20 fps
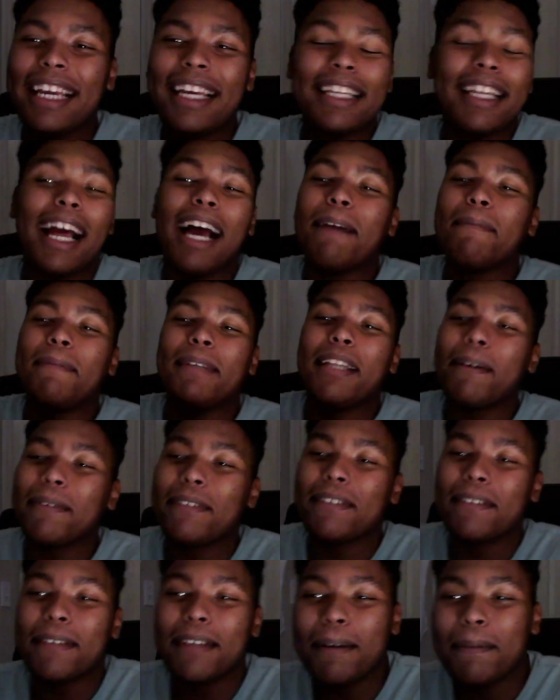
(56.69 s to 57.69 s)
That would
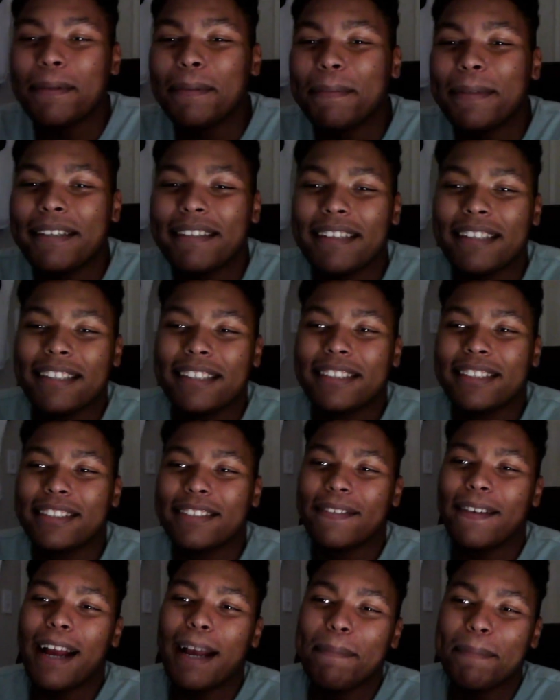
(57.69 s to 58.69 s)
have been such a
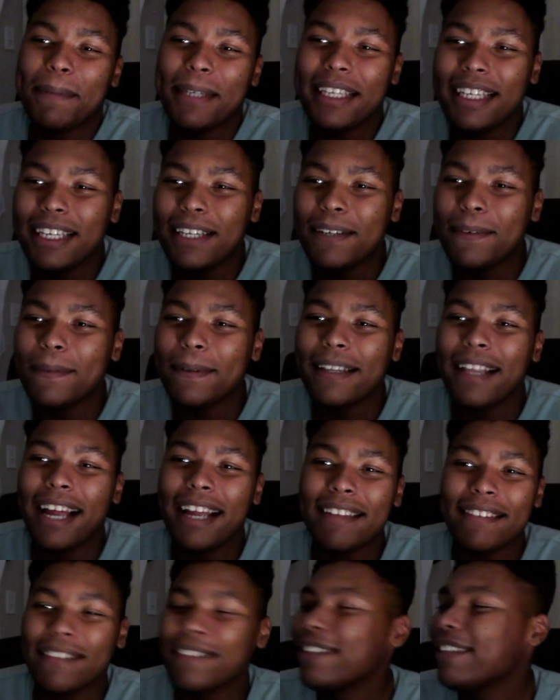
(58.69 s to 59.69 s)
scrappy equalizer.